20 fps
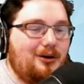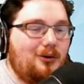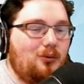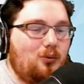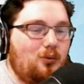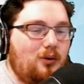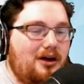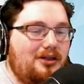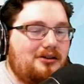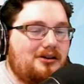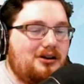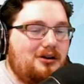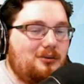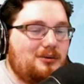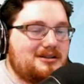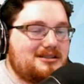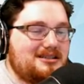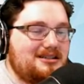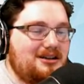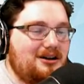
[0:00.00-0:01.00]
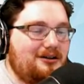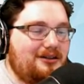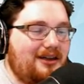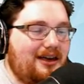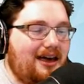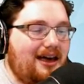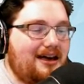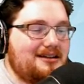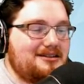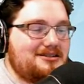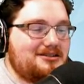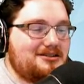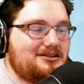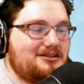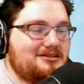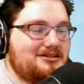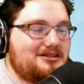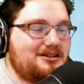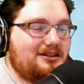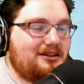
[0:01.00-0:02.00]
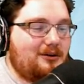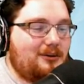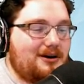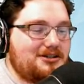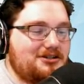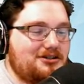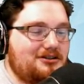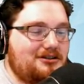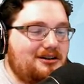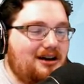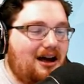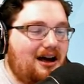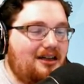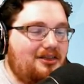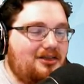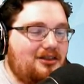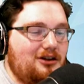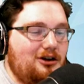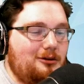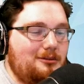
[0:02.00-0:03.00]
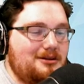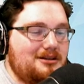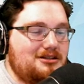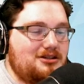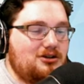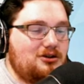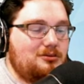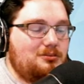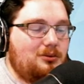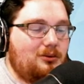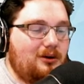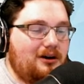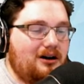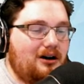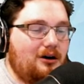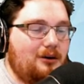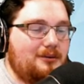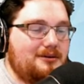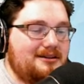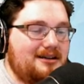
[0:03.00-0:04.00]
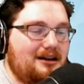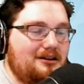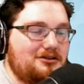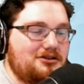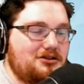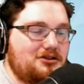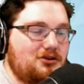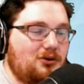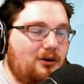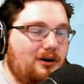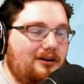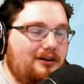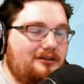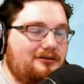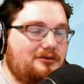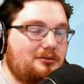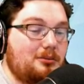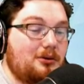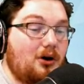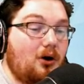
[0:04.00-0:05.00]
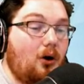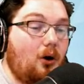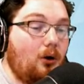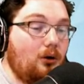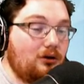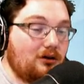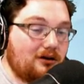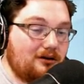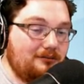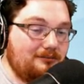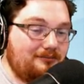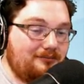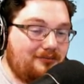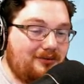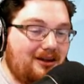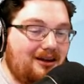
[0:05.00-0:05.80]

Whether you want to know the answer to the question or not, the Numi two point oh intelligent toilet from Kohler